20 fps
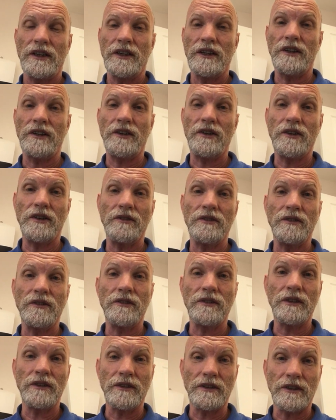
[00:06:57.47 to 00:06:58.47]
You can
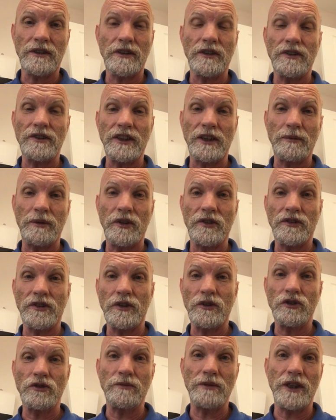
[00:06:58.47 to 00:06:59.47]
contact me on
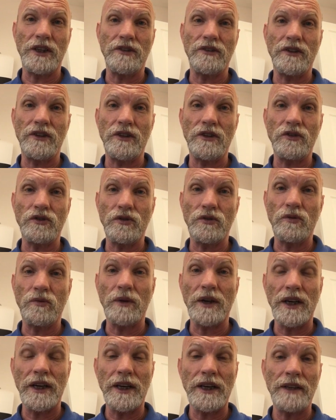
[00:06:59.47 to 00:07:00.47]
social media in the usual
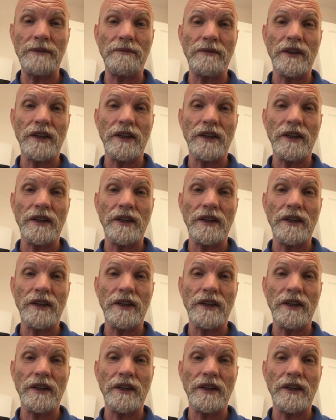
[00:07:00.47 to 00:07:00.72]
way.